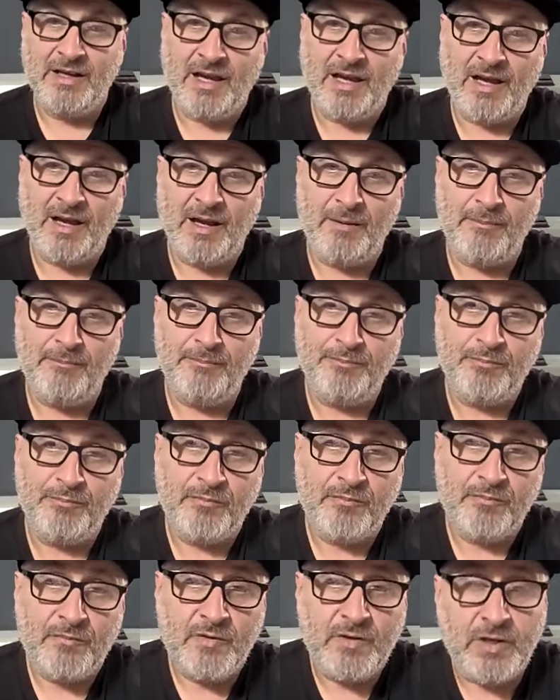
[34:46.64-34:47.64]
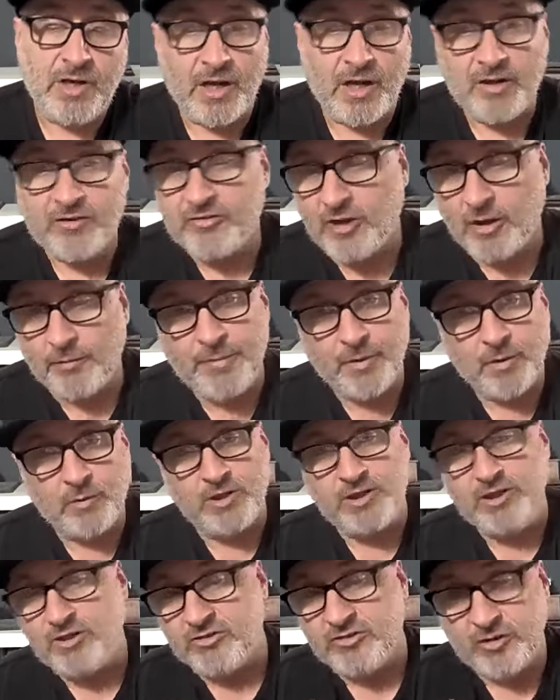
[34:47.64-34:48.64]
You're going to start
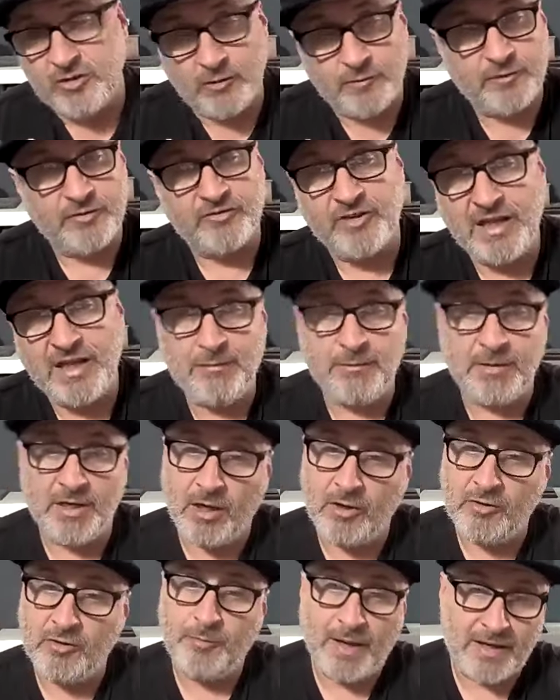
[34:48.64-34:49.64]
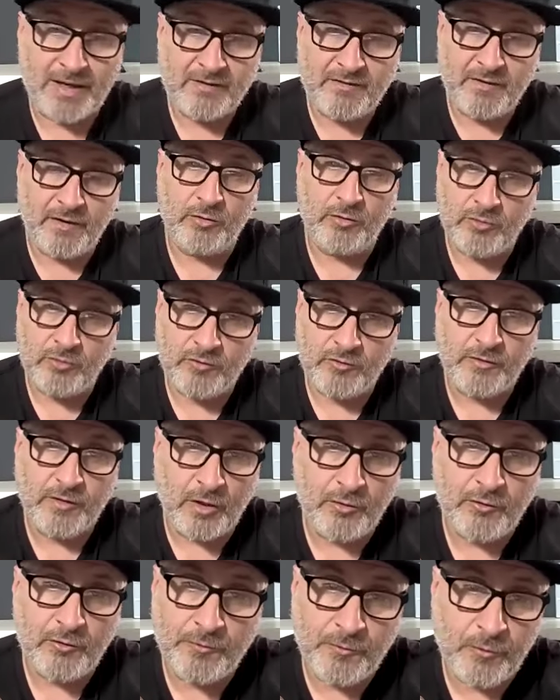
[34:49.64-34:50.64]
building your self-esteem. It goes back to
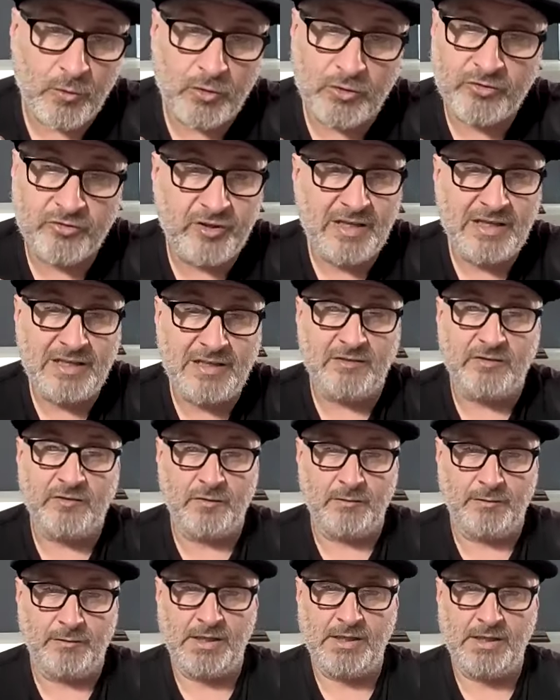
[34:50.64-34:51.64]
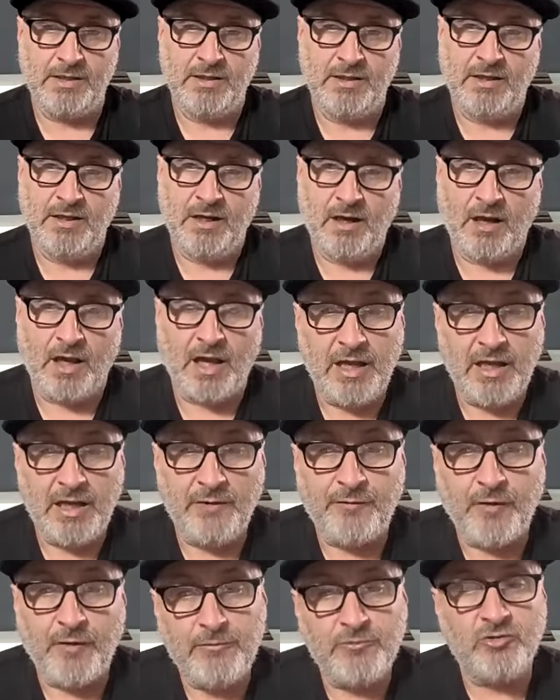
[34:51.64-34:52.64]
those 4 C's for me. Like,
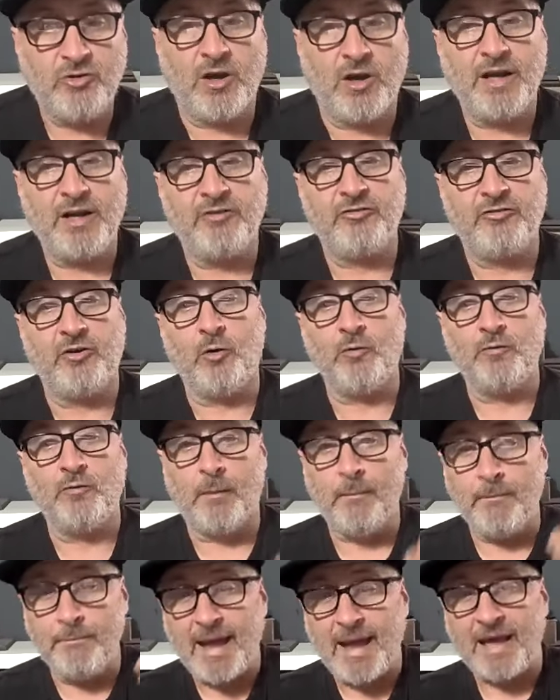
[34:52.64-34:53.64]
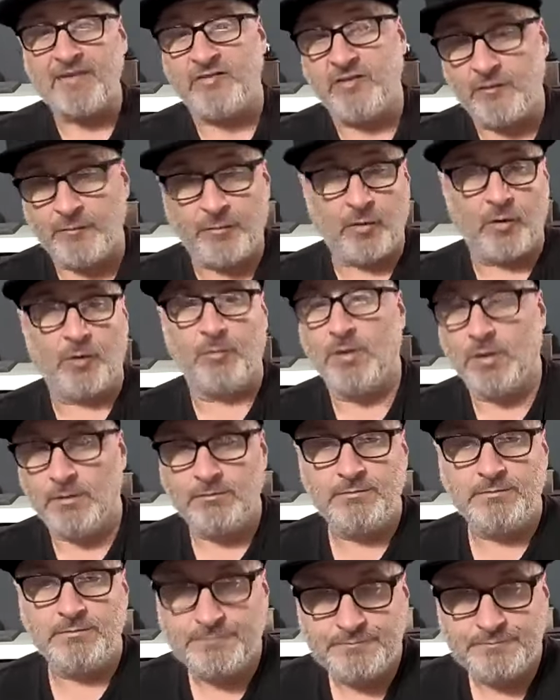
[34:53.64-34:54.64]
if I'm trying to solve a massive problem,